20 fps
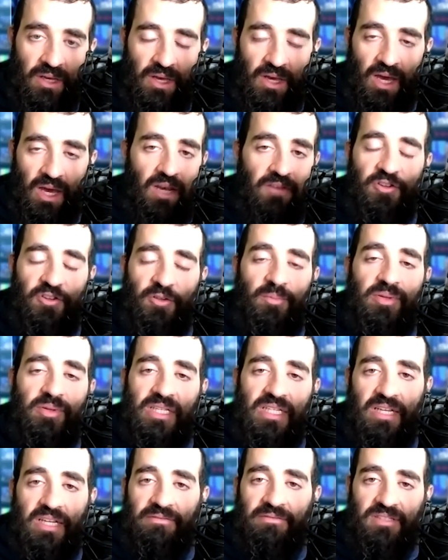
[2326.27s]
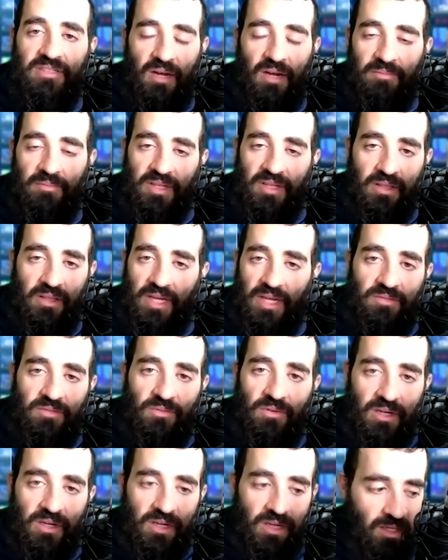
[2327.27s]
And if you believe something, that's
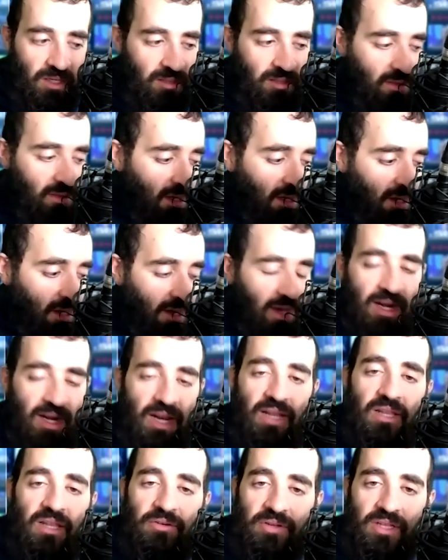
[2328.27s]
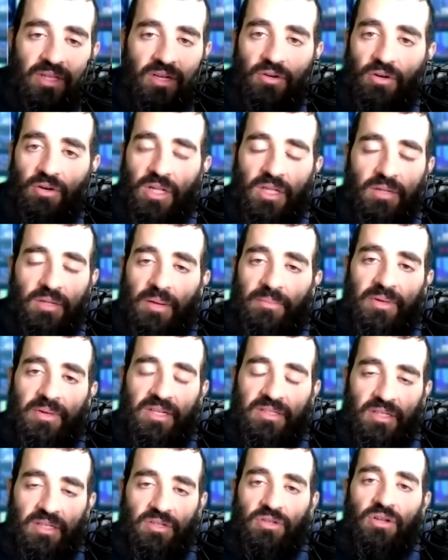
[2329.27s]
what it is. And I literally called him up and I
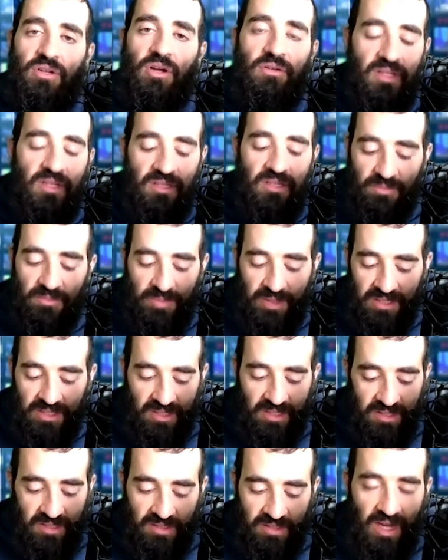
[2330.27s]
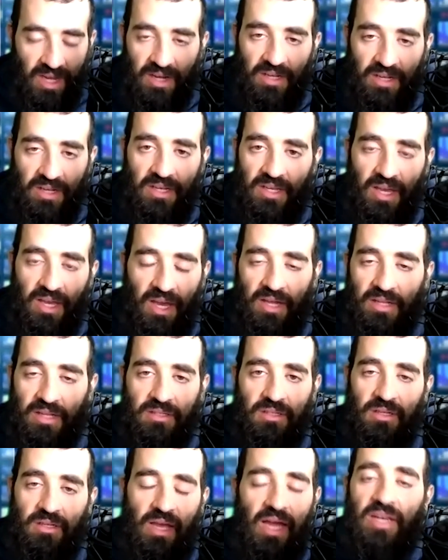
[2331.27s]
said, You know that this business is not going to get
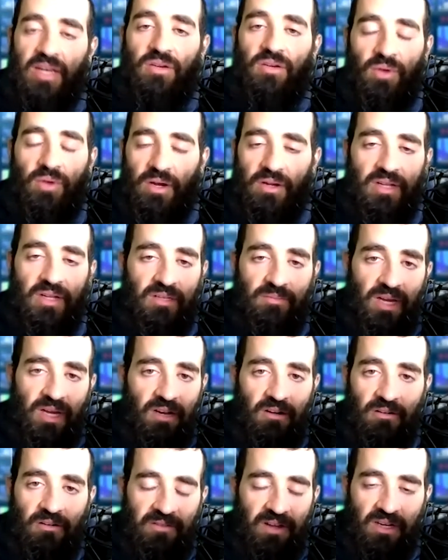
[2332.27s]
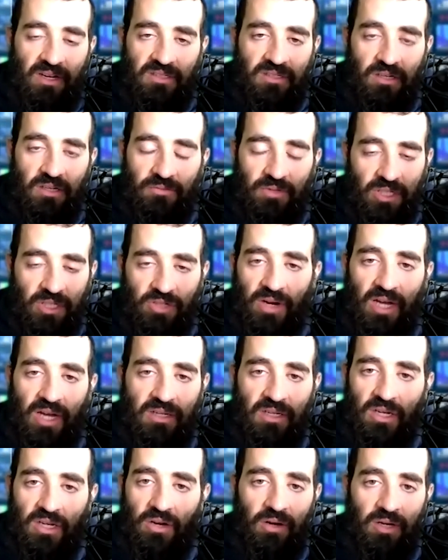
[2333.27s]
anywhere. As a matter of fact, it's going to retract
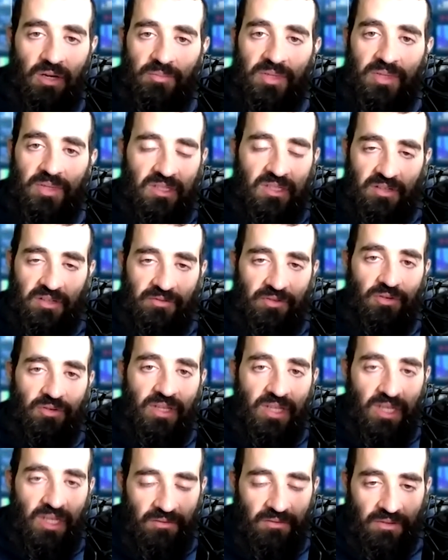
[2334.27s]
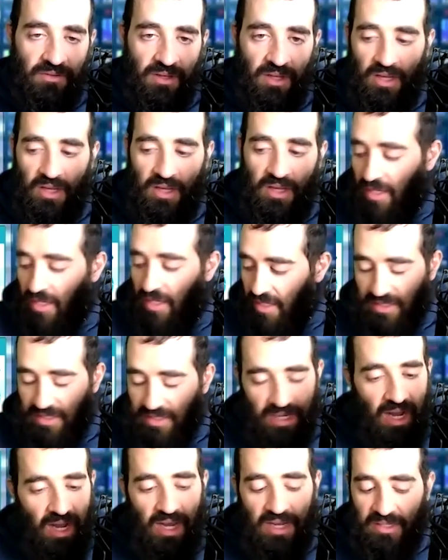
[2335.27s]
and go out of business if you leave. He's
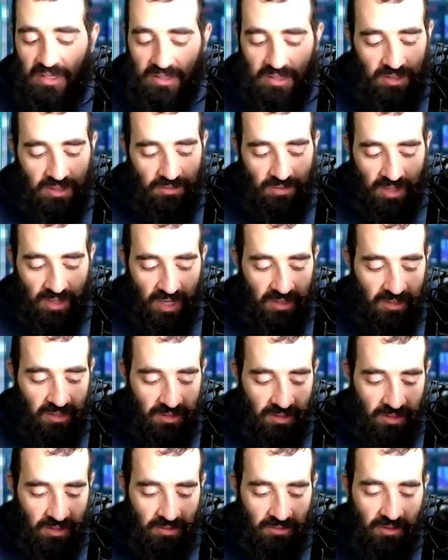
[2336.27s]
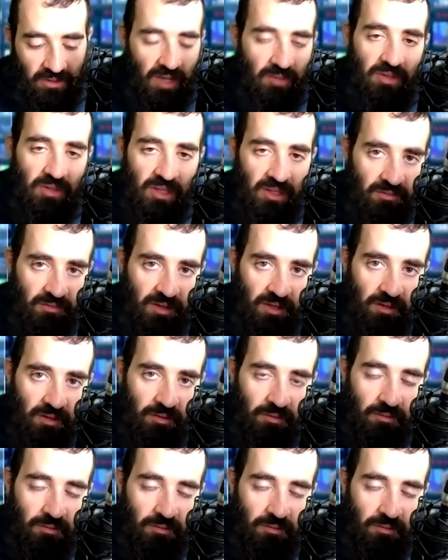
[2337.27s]
like, I need to do what I need to do, and I believe in you.